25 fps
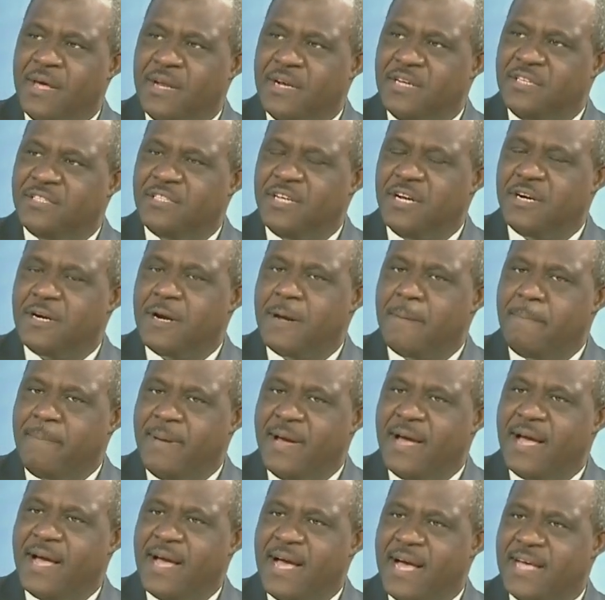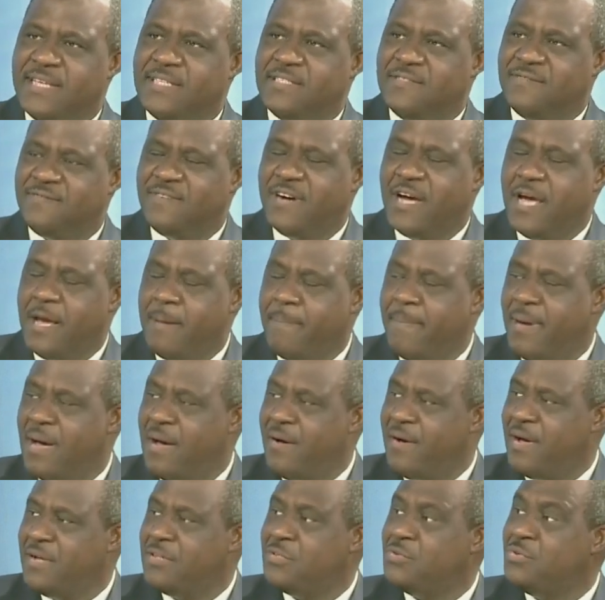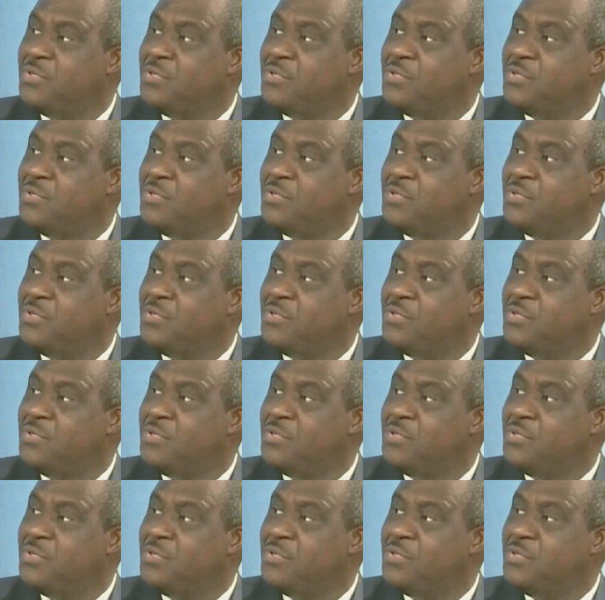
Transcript: the central bank has the firepower